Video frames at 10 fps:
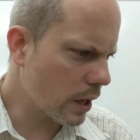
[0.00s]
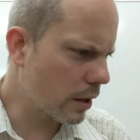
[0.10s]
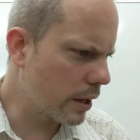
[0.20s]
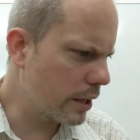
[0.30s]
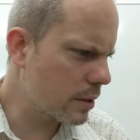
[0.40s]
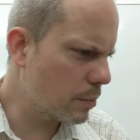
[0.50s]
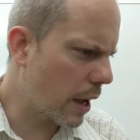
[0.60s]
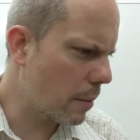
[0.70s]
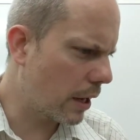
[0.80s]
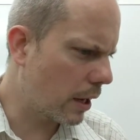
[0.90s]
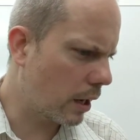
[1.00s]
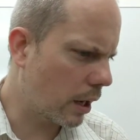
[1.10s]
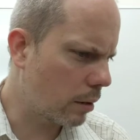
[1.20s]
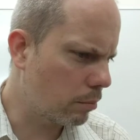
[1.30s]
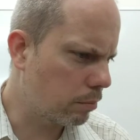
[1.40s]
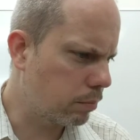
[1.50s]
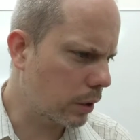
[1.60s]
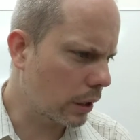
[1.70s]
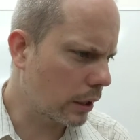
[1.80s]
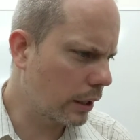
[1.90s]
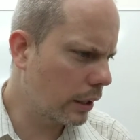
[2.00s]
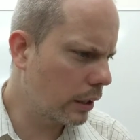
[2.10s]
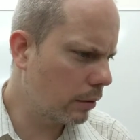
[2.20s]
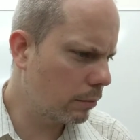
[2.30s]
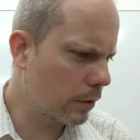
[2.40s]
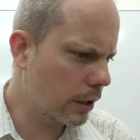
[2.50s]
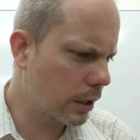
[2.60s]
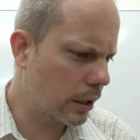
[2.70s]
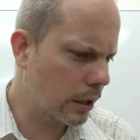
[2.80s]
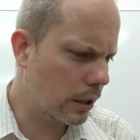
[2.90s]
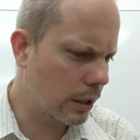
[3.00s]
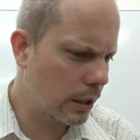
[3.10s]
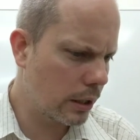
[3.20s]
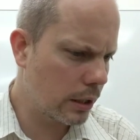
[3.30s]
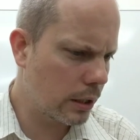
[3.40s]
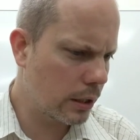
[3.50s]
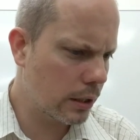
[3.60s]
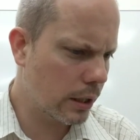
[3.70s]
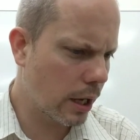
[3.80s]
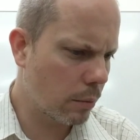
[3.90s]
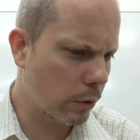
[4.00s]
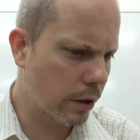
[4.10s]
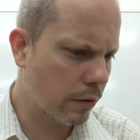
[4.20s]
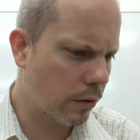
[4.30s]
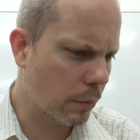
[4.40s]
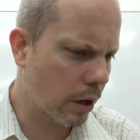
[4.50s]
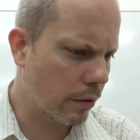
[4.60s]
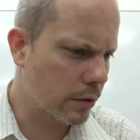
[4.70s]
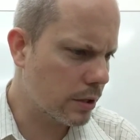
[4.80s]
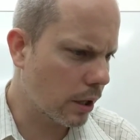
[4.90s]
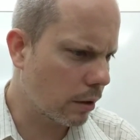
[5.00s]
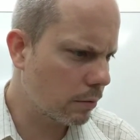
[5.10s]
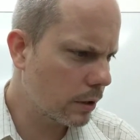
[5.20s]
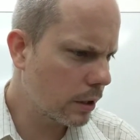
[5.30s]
This Batman, I believe, he came with some other stuff